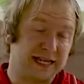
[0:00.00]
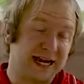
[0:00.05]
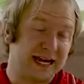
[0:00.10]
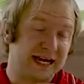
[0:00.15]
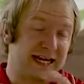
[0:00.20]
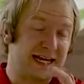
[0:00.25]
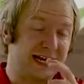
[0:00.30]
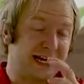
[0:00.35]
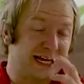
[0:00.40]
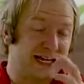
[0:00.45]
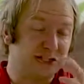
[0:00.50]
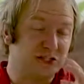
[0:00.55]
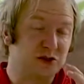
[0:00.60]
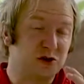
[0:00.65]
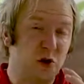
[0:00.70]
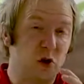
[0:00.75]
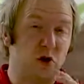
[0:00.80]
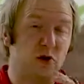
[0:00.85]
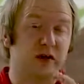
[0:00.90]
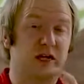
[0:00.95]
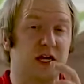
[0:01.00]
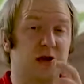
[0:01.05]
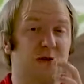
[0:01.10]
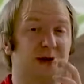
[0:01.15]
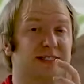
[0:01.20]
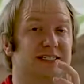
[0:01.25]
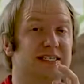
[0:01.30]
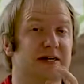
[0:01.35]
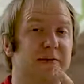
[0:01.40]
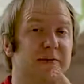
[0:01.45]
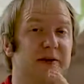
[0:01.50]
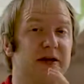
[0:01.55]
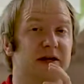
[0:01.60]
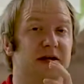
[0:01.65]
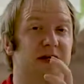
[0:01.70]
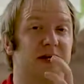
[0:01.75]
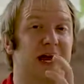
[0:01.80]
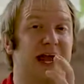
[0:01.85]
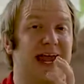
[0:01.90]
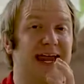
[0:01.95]
again, his goal, he wants to
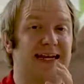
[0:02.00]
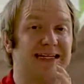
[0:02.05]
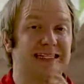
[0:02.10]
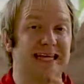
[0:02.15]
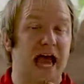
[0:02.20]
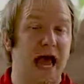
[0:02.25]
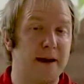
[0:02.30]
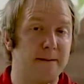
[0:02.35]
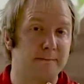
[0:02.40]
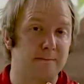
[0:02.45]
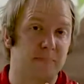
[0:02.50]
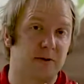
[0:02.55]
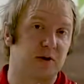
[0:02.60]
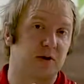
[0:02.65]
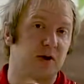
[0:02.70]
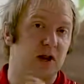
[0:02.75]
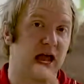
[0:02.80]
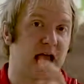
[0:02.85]
build a temple,